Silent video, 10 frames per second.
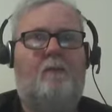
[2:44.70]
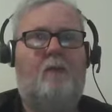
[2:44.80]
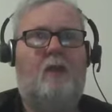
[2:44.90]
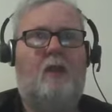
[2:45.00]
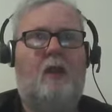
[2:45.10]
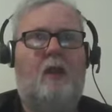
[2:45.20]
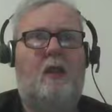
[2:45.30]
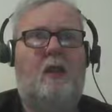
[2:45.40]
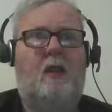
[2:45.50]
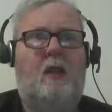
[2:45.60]

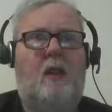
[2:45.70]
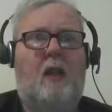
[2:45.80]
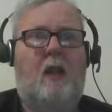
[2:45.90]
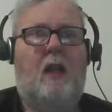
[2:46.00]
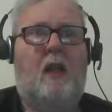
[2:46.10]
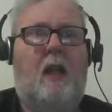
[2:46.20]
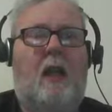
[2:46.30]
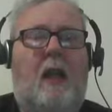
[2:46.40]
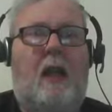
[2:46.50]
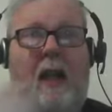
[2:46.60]

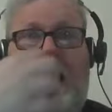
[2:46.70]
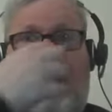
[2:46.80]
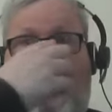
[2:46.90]
(no one is talking)